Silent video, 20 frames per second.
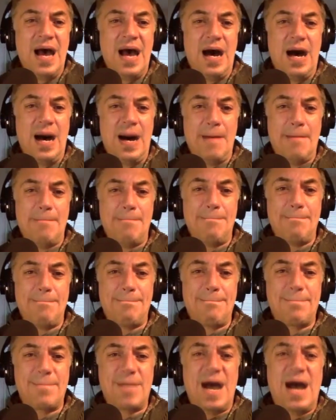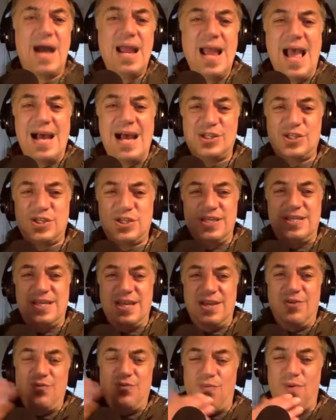I actually
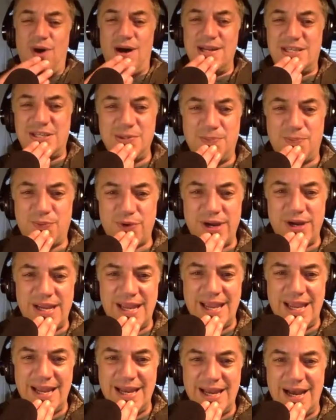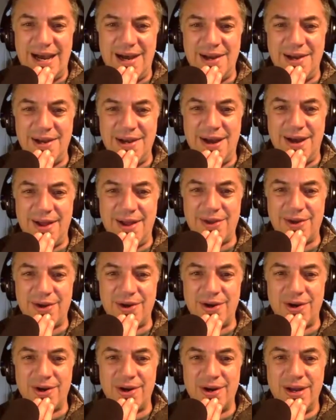did want to bring in
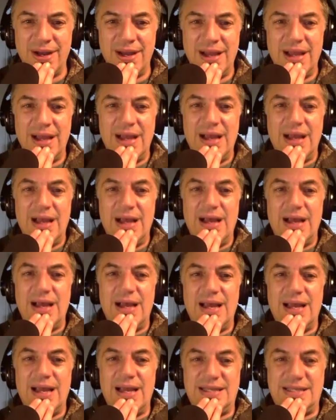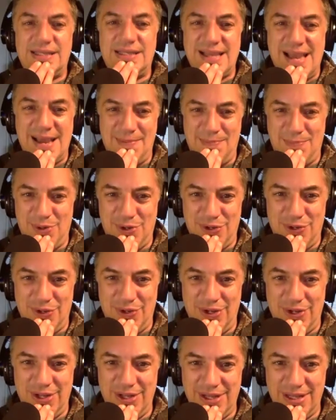another
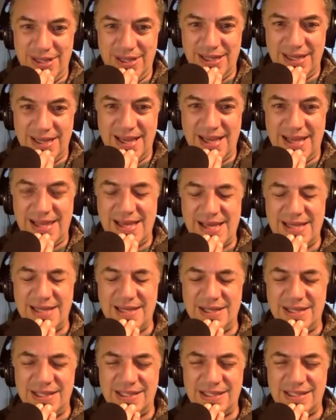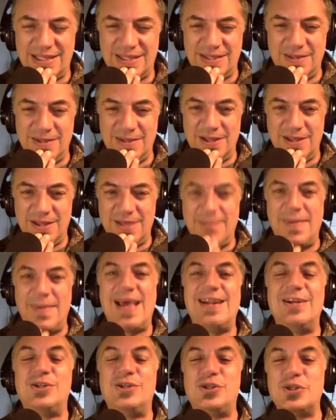example, and that is the
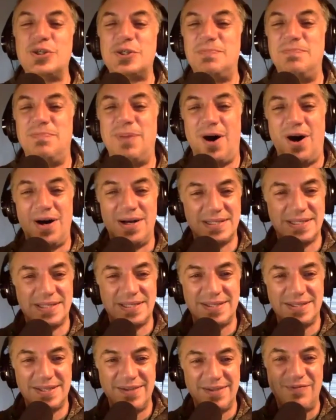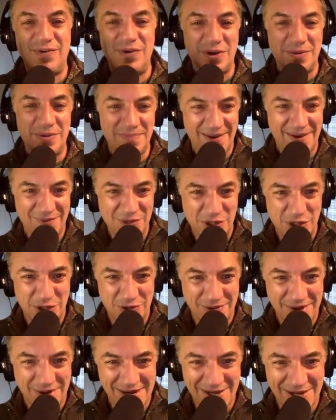manager's boss, the food and beverage
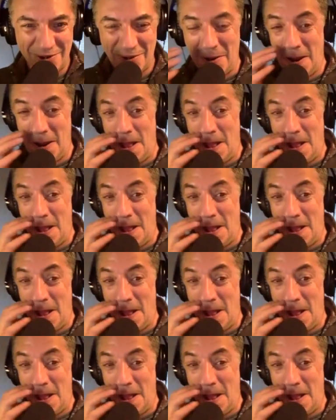director.